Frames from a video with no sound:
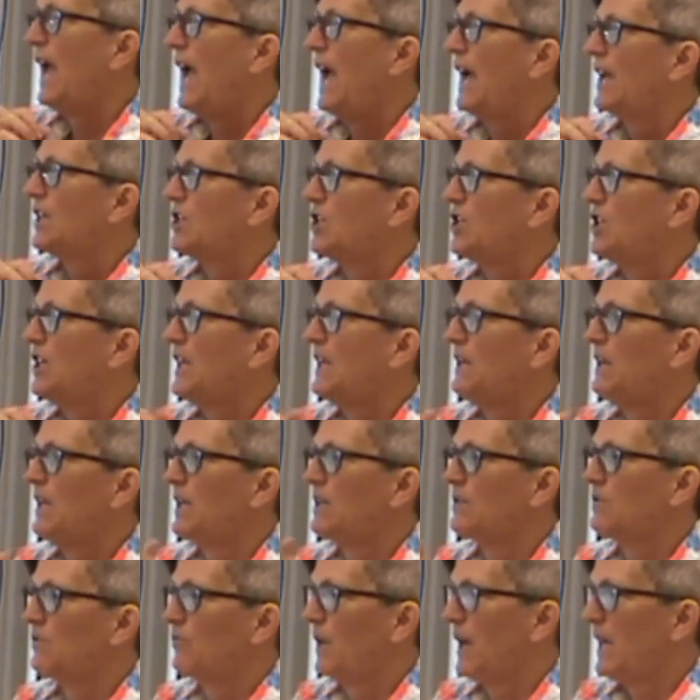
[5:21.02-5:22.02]
she
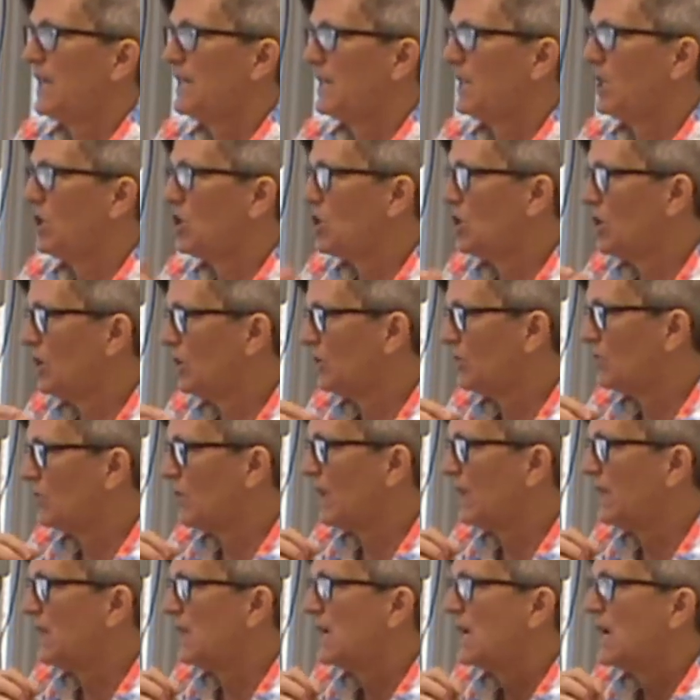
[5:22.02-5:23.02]
is raising
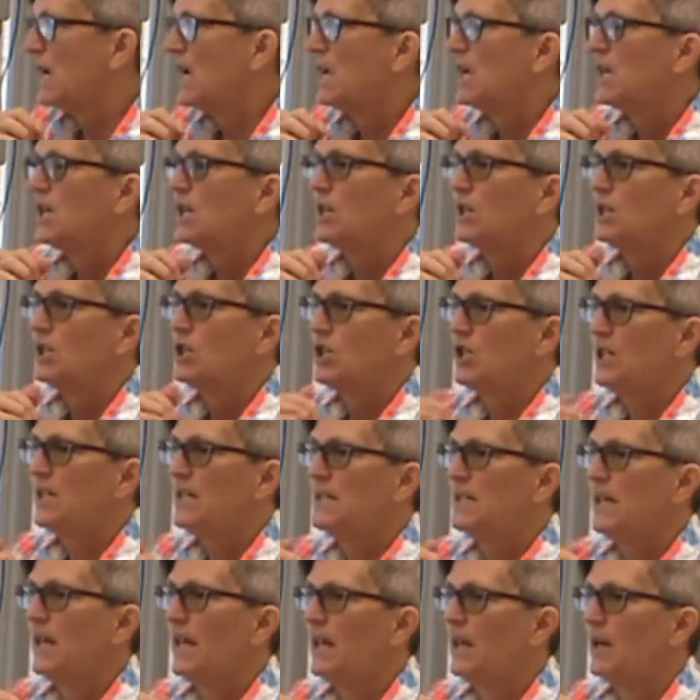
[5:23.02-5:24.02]
children.
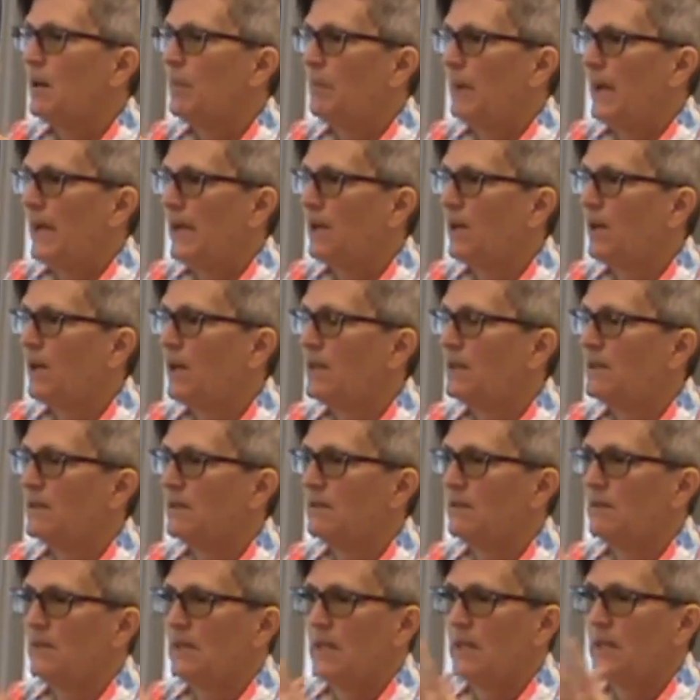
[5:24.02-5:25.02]
She's in a parent,
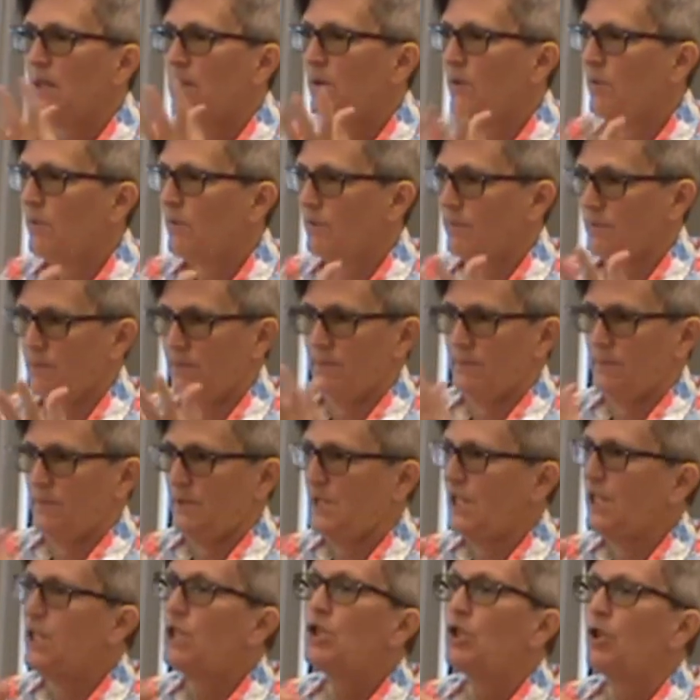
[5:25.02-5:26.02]
you know,
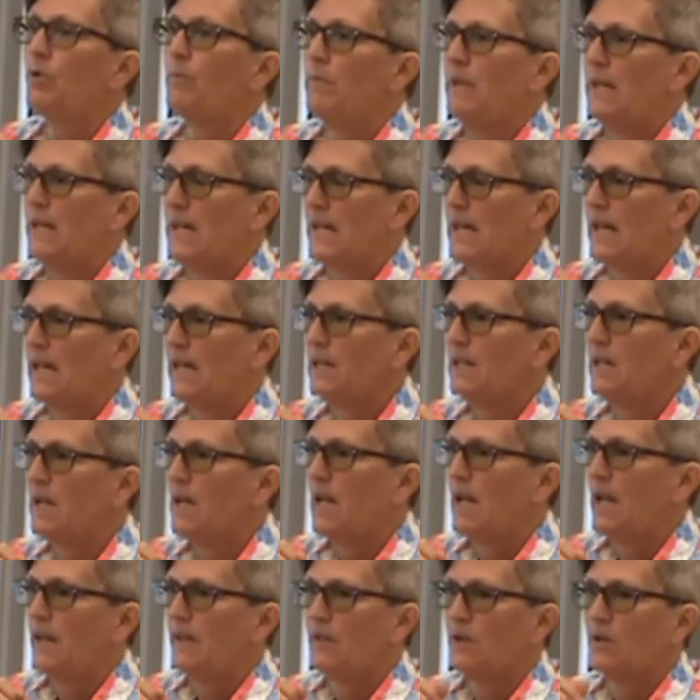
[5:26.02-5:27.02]
teacher meeting.
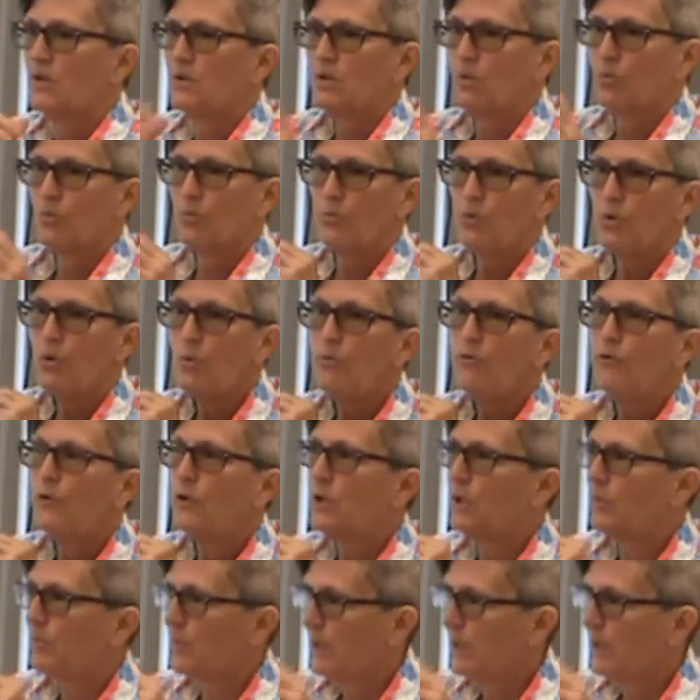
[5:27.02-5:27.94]
There's a room full of